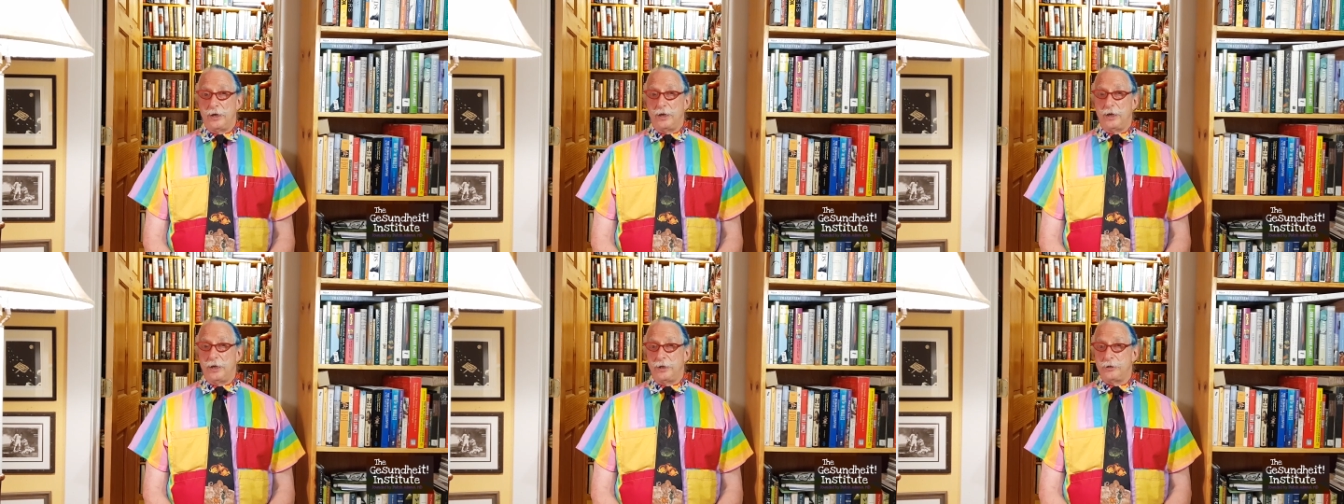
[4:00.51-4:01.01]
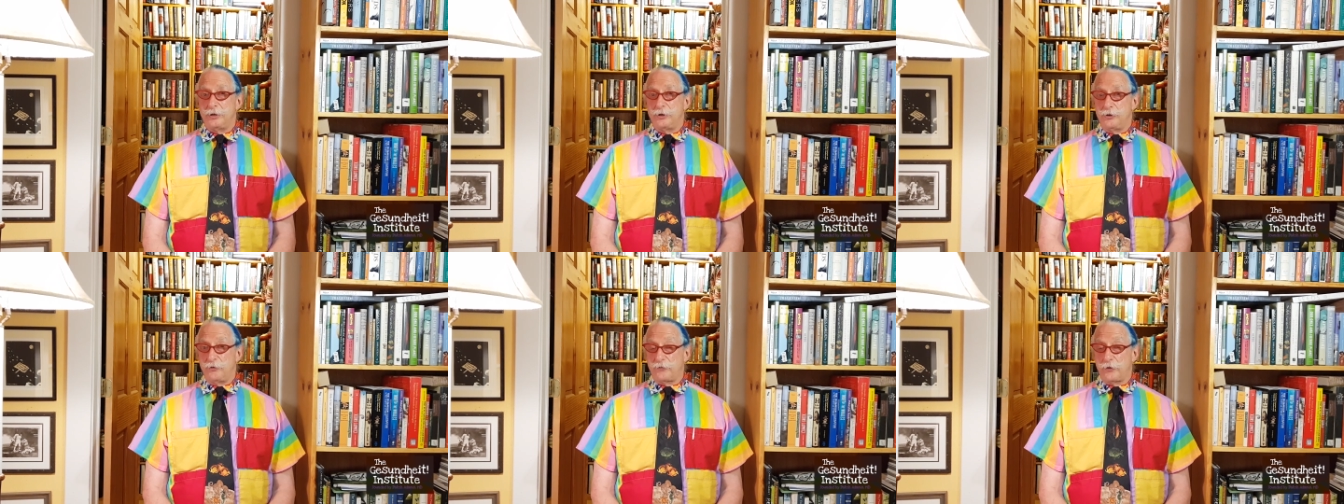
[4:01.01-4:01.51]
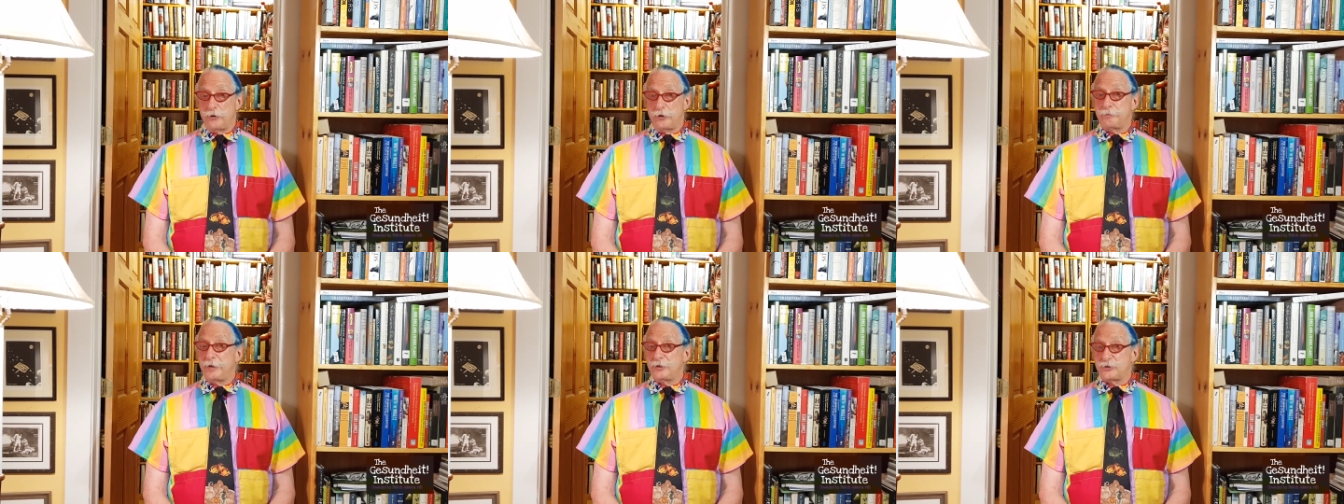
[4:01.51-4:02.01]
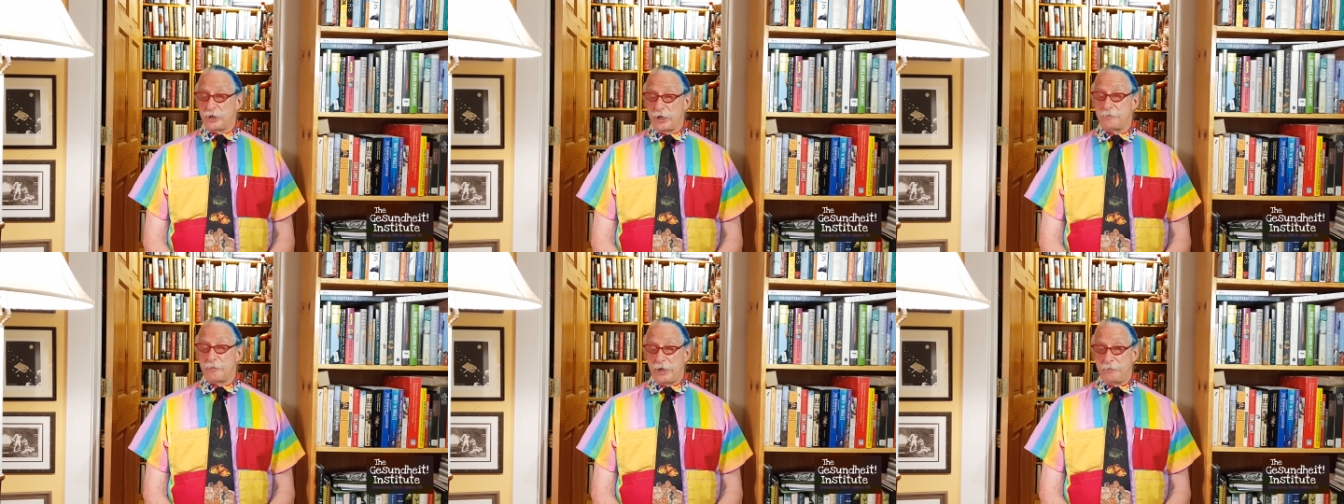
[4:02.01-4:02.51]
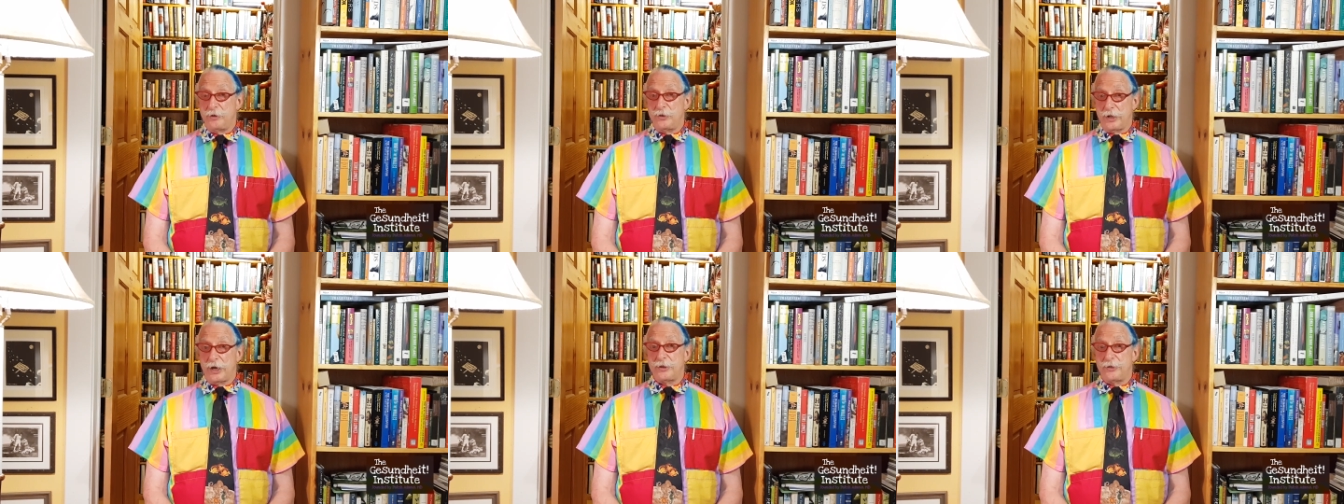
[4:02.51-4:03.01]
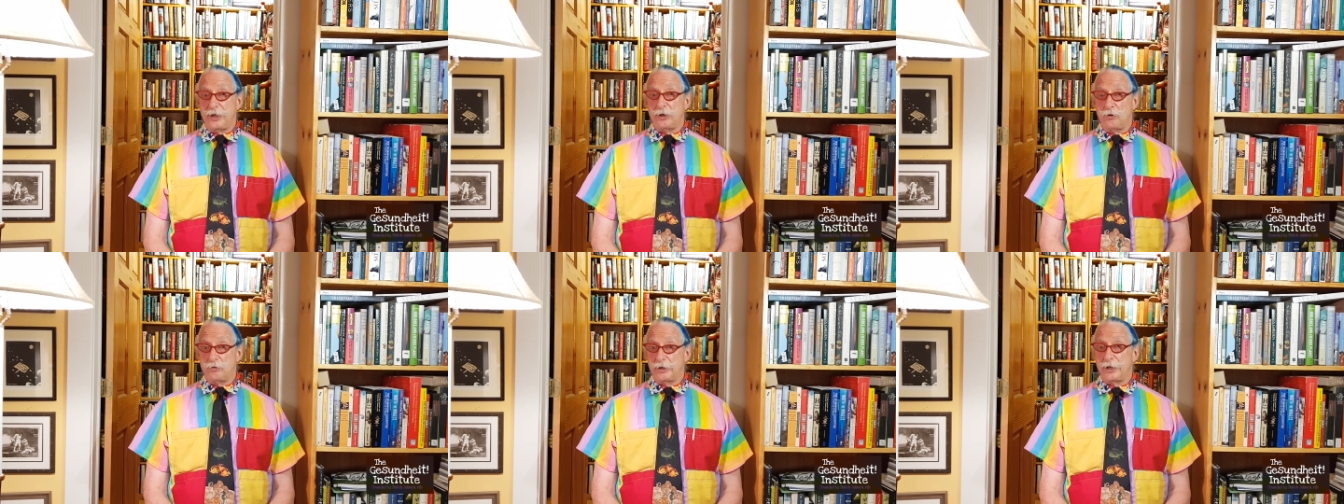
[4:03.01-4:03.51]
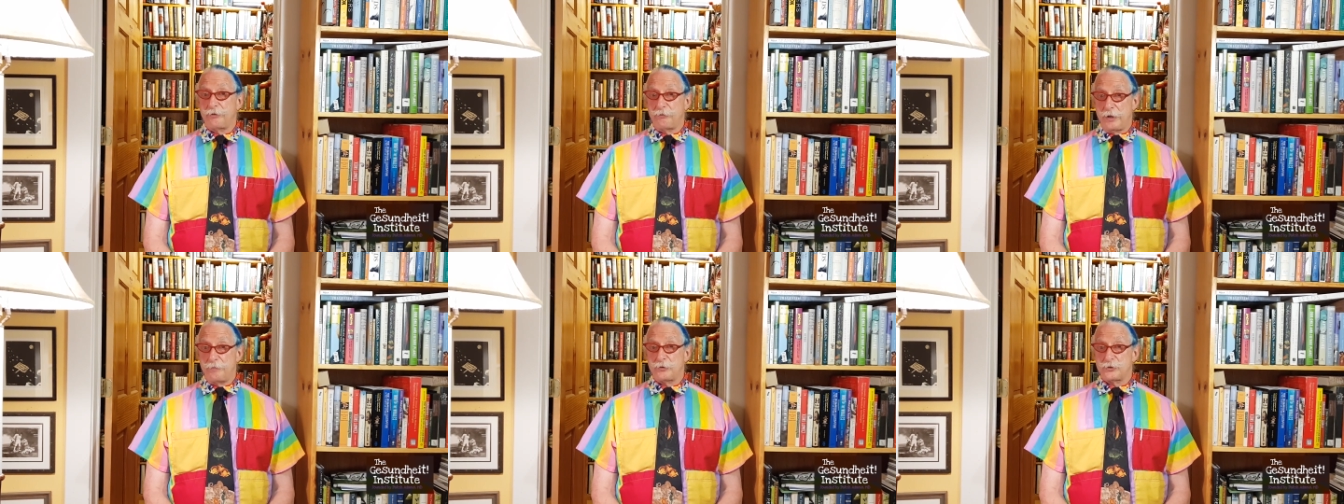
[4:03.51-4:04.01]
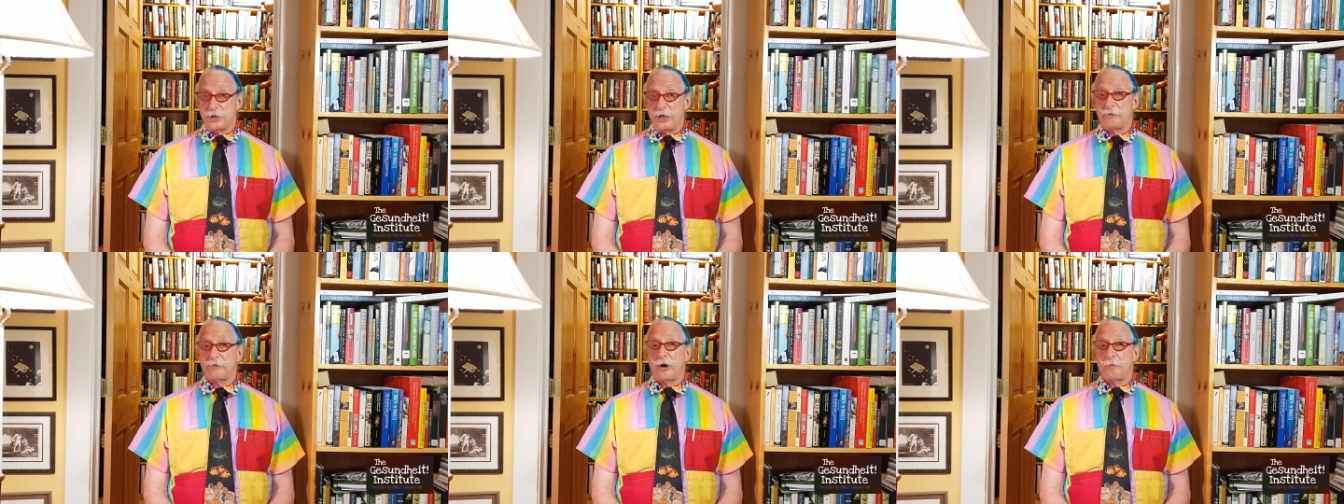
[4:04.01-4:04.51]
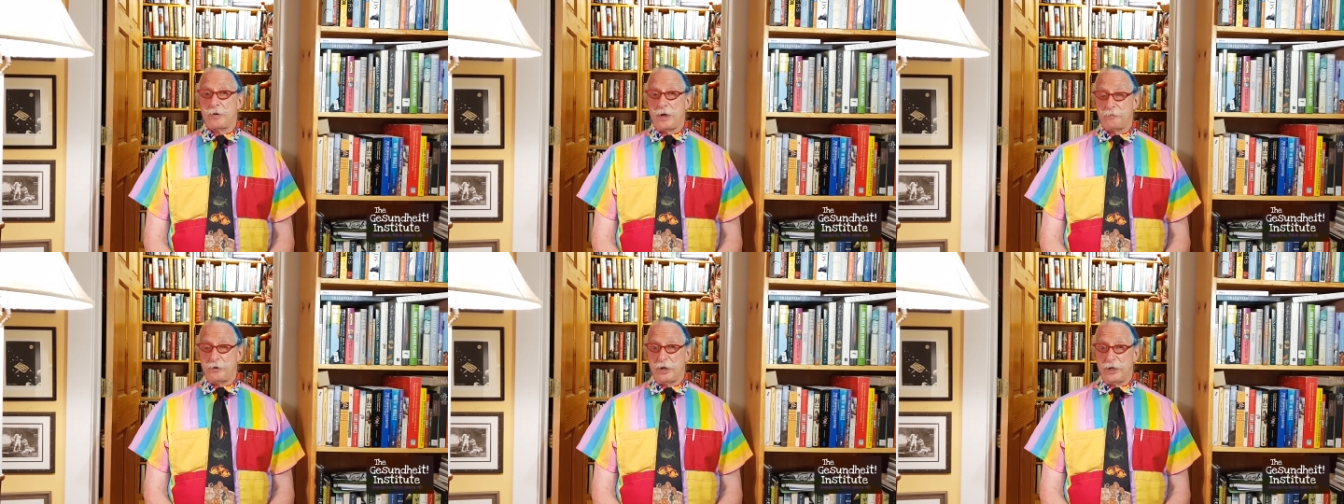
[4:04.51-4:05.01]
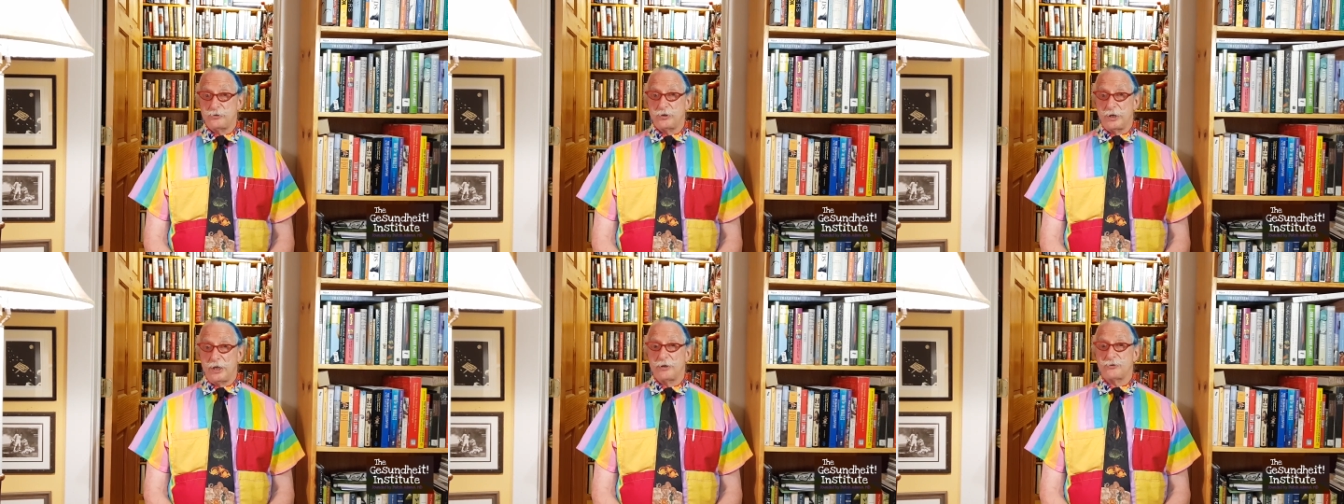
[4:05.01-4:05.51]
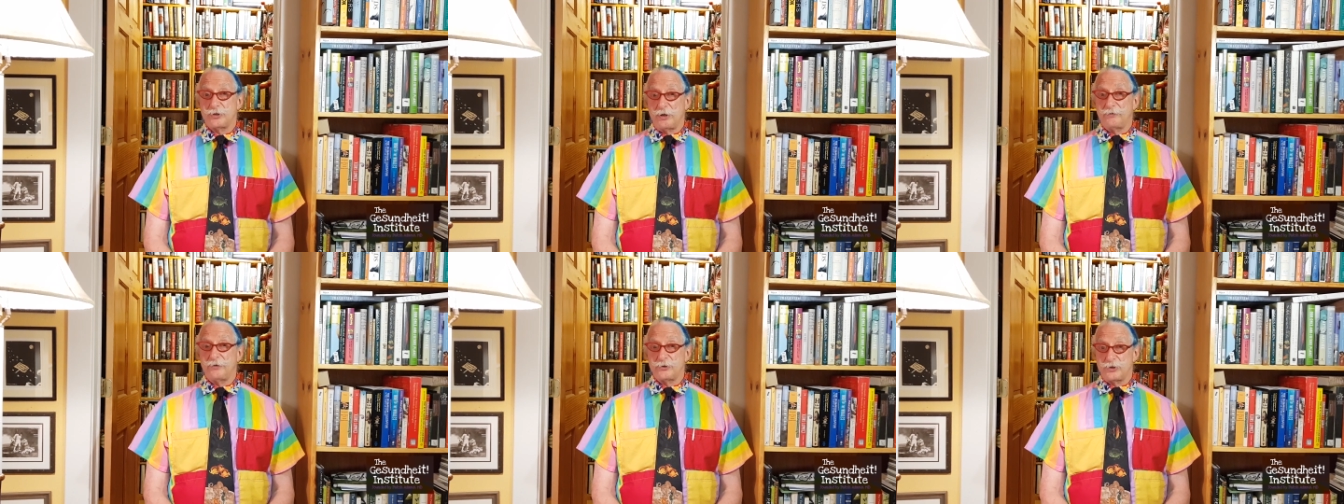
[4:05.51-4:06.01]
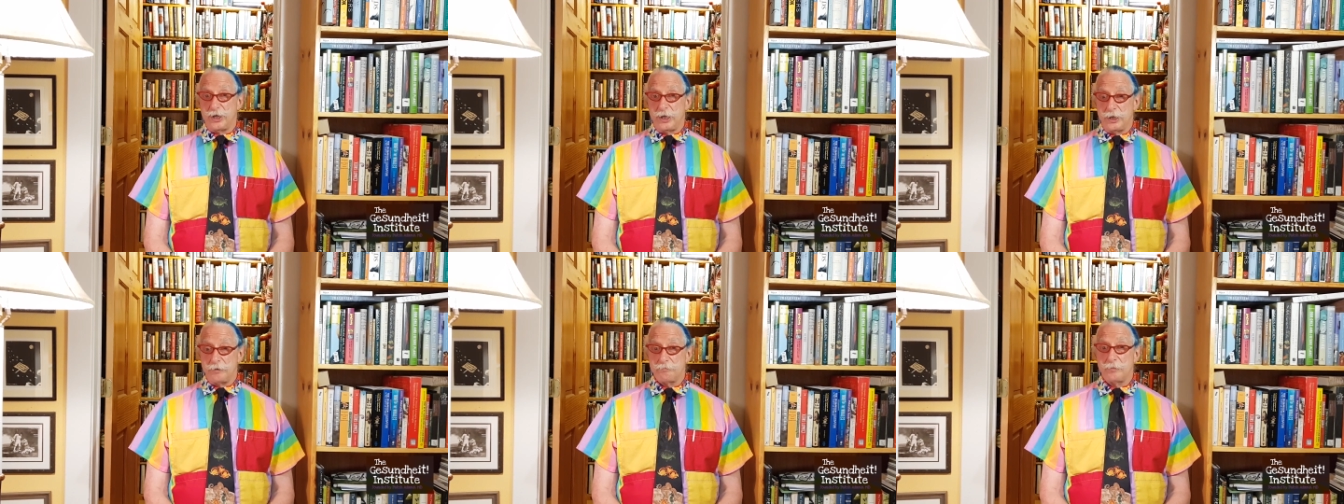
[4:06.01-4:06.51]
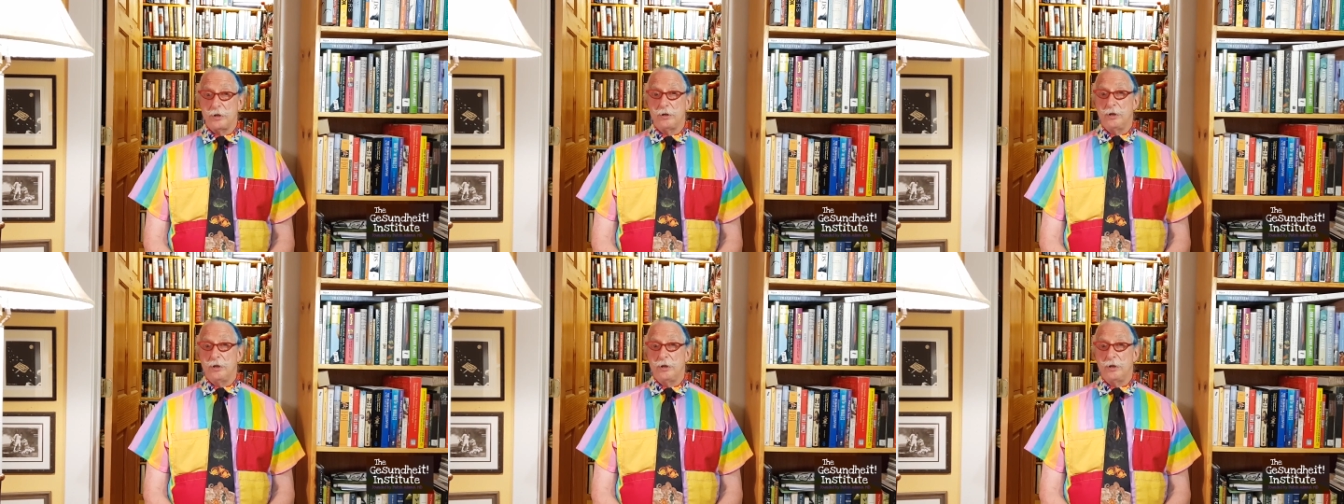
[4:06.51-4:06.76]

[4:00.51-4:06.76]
And you've heard me say maybe that I think only 3% of our population has self esteem.